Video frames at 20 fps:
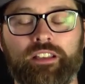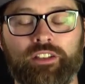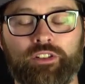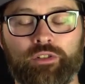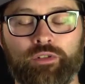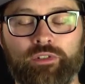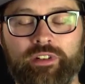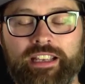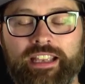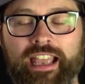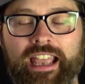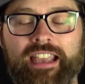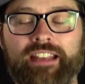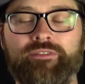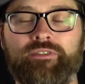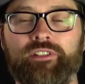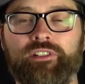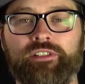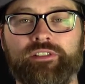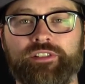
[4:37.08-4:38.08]
Create
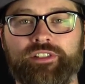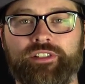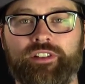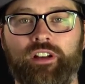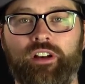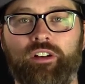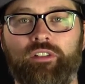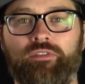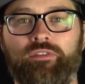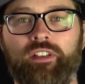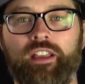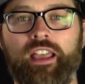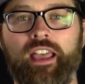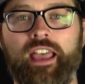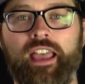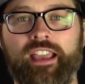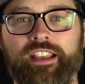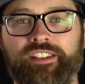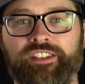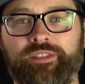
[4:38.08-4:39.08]
for yourself
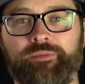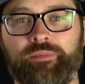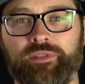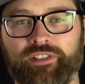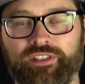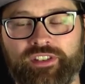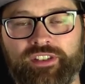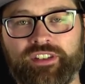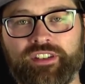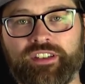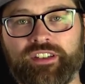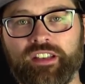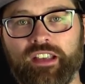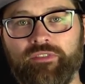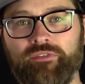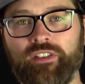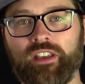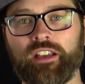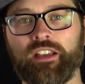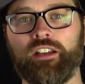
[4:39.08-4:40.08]
a
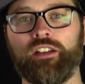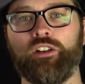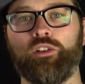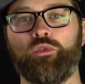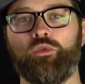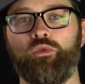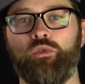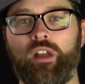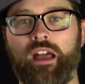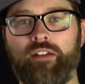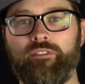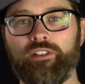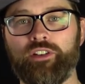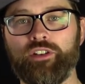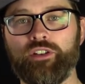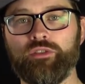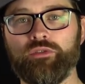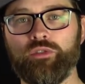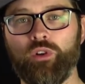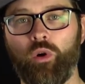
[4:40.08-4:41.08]
specific
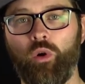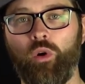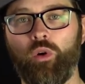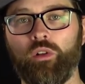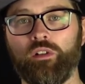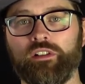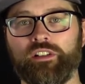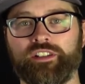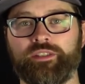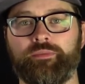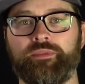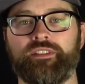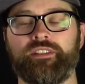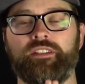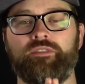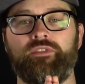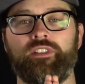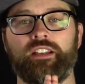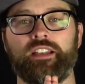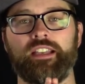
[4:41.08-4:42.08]
revenue goal, a
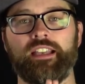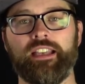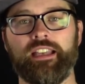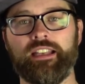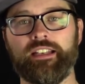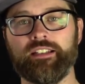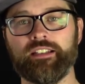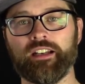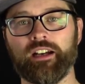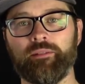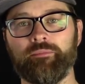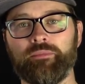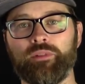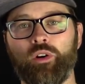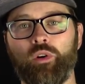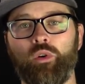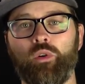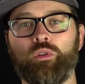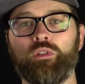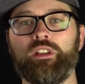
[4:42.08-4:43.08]
specific income
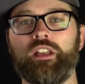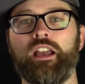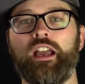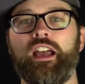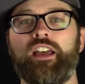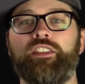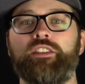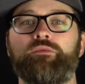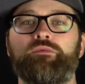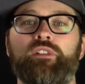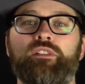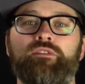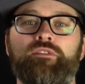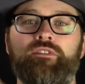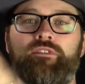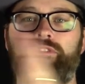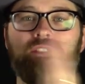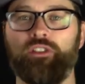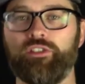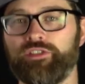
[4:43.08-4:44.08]
goal, and then
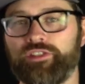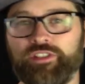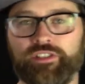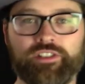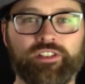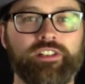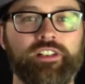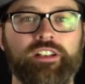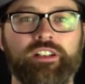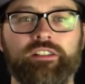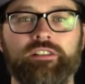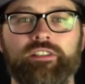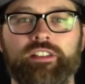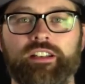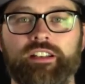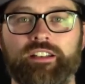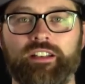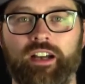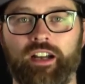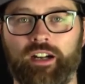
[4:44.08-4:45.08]
reverse engineer the
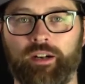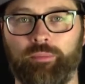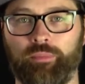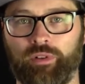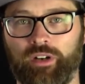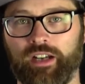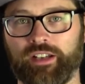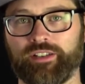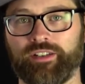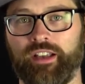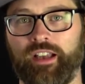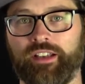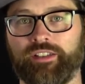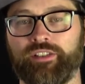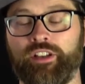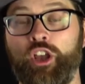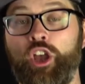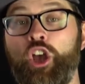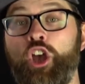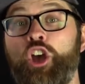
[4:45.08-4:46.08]
entire
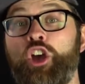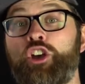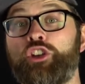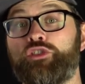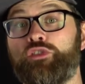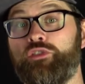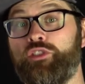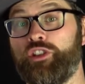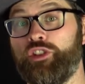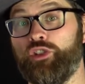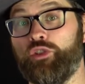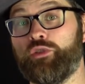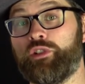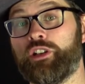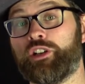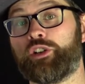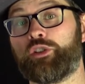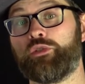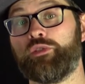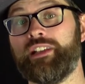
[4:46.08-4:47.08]
process so that you
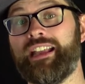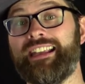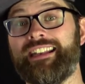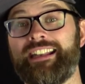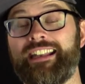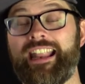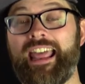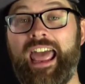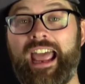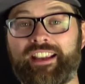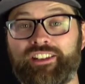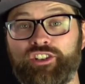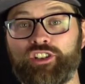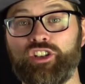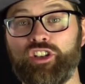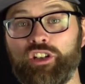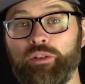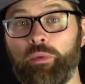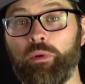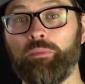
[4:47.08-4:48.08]
can create an
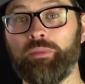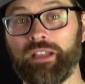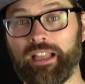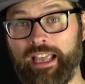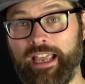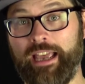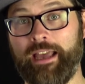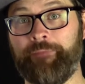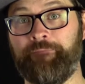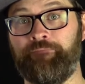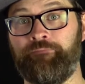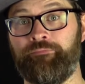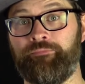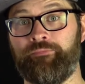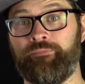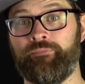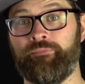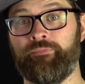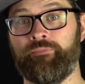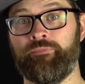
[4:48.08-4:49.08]
executable plan
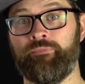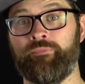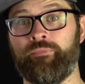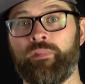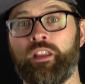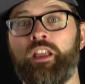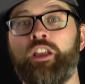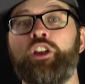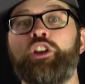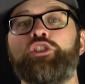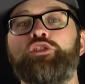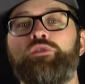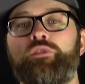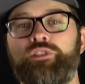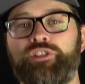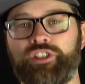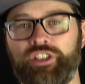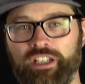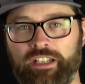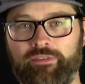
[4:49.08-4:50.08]
to
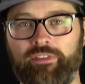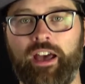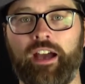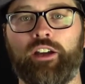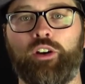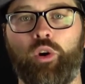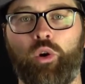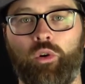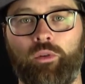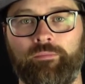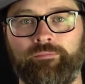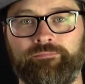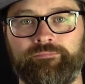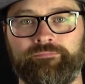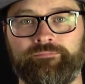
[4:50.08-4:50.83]
achieve that goal.